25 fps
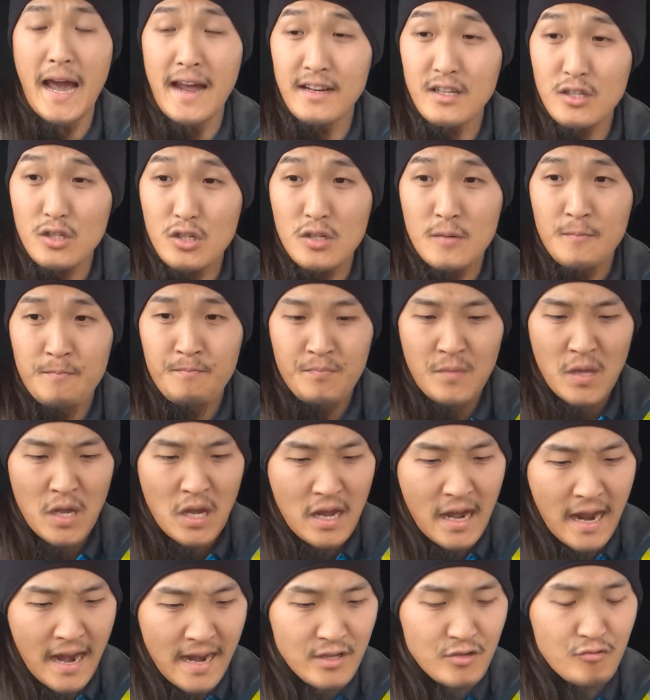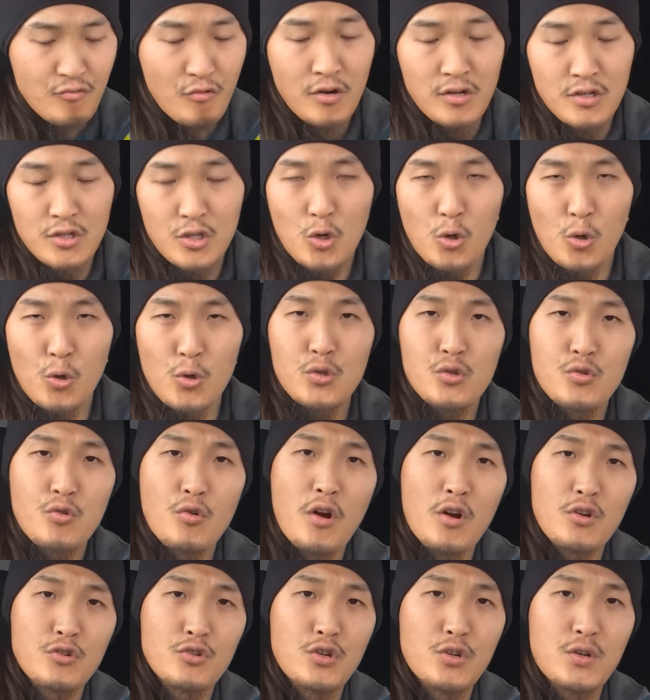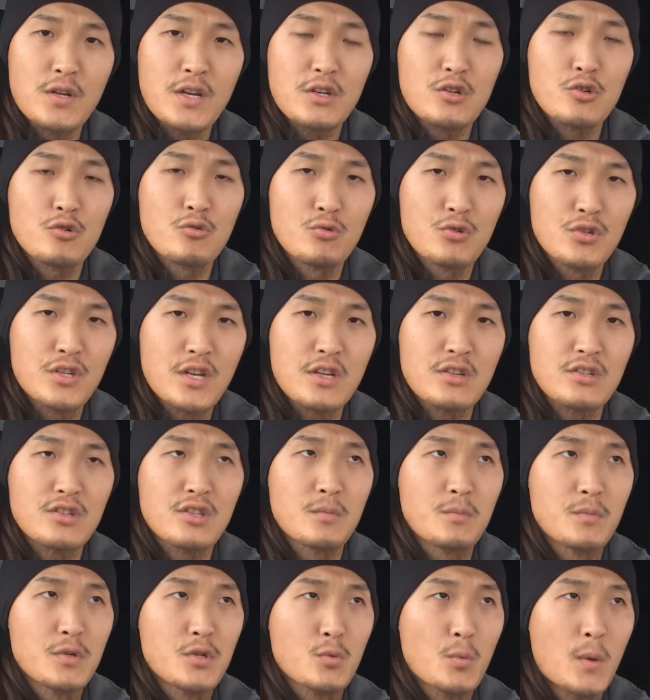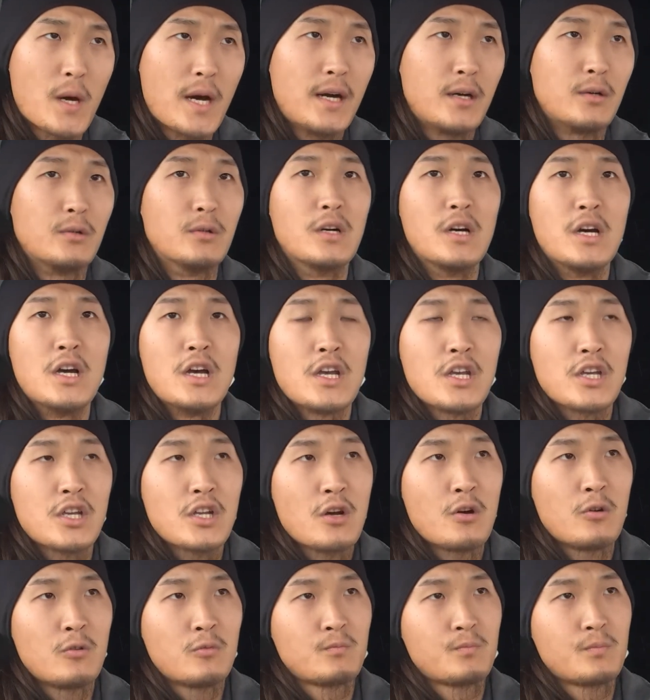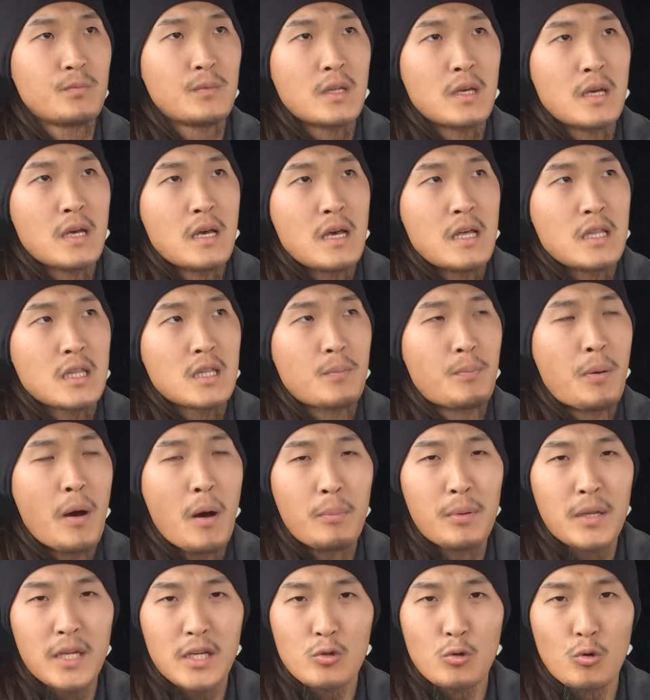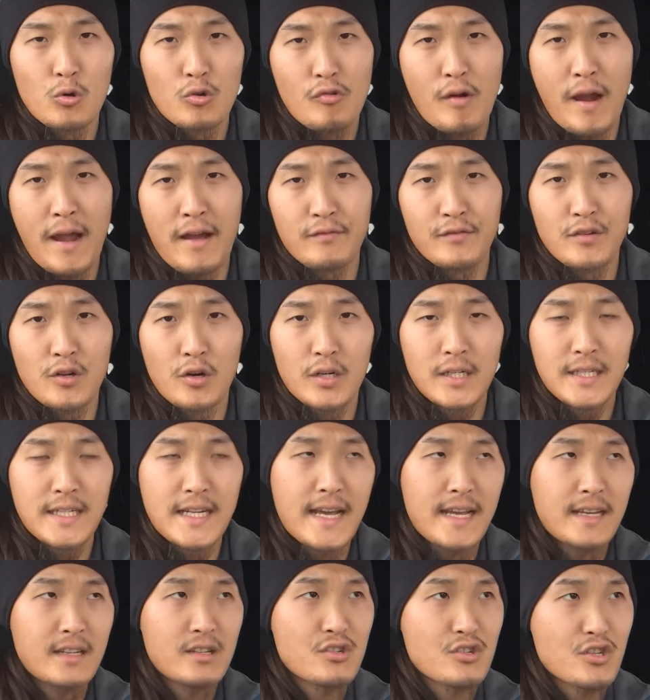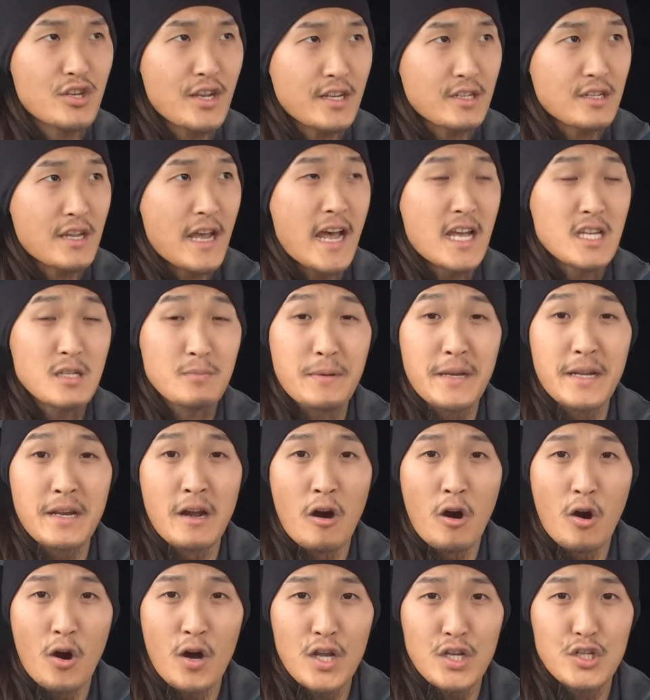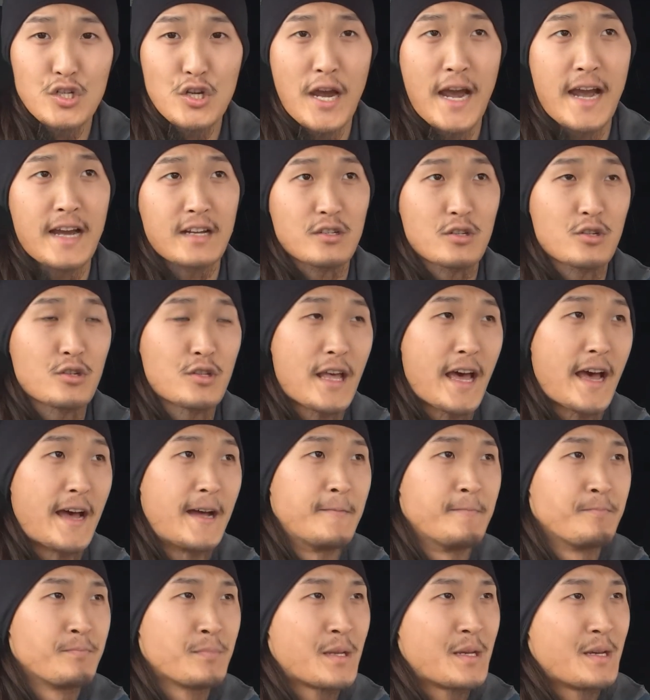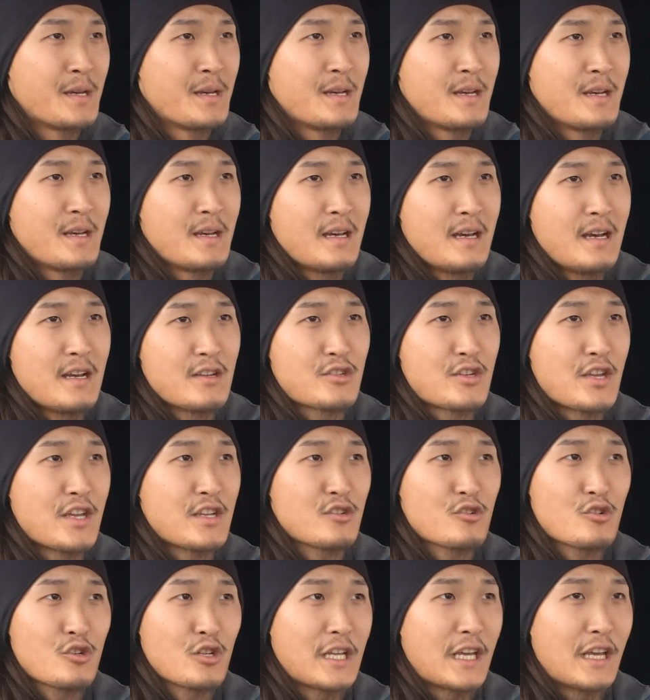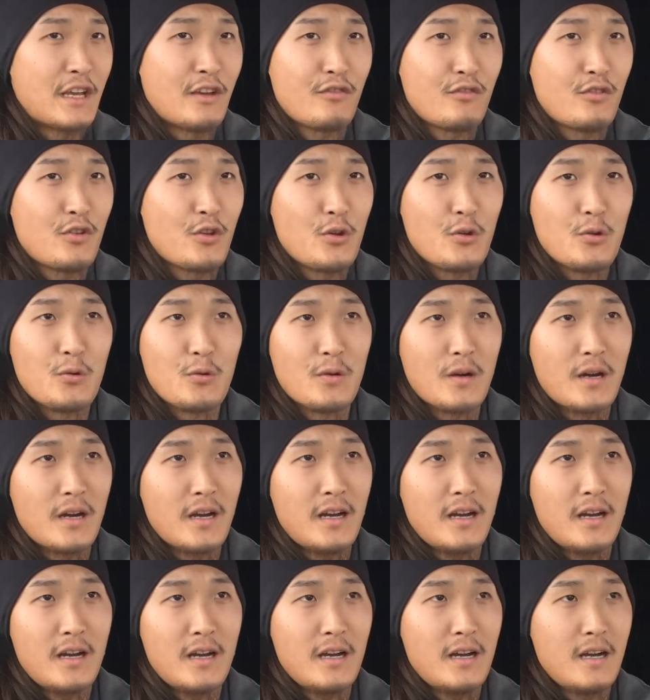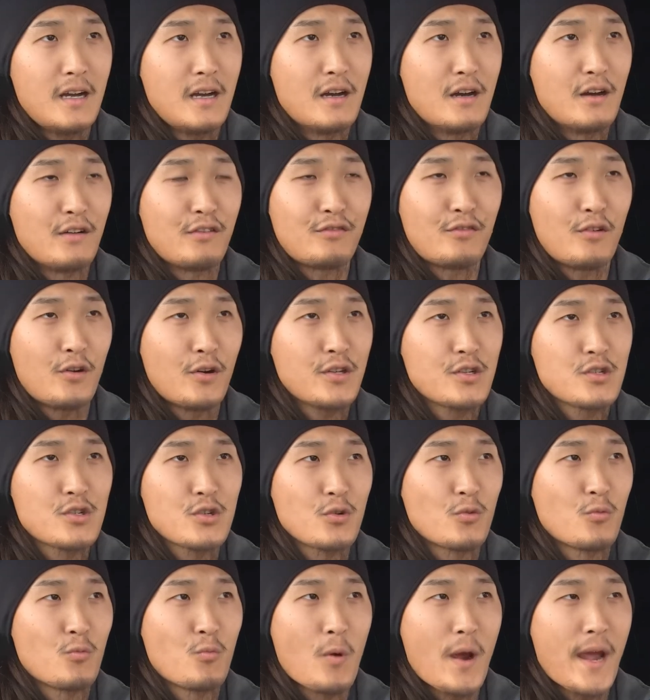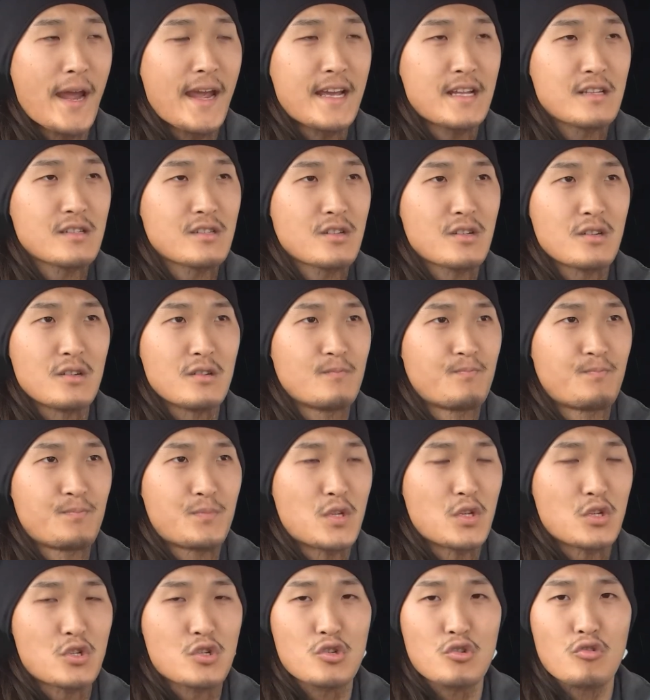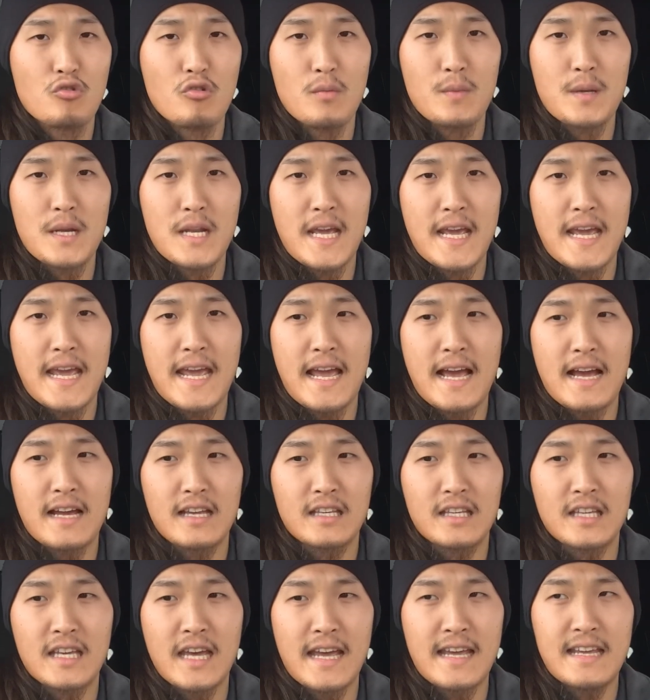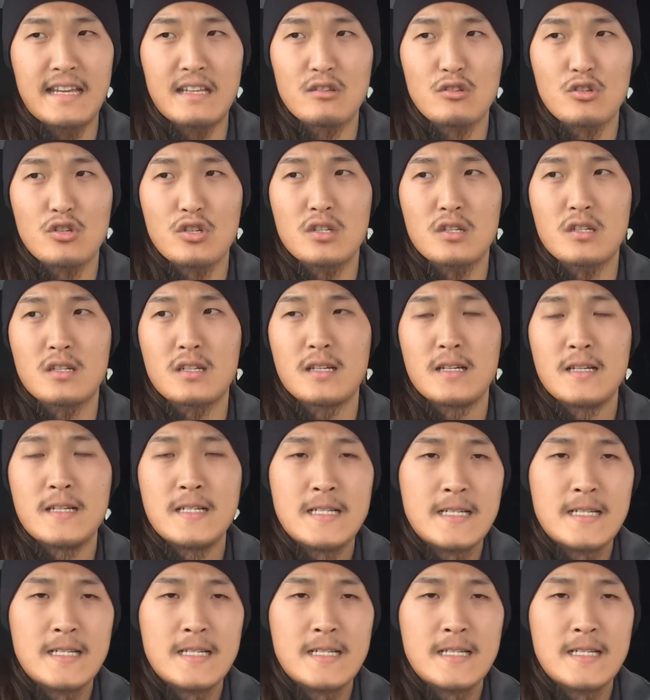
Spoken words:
and it's run its course through our judicial system as well. You know, the Public Order Act of 1986 has been hijacked, so that essentially, if you find your way to discriminate against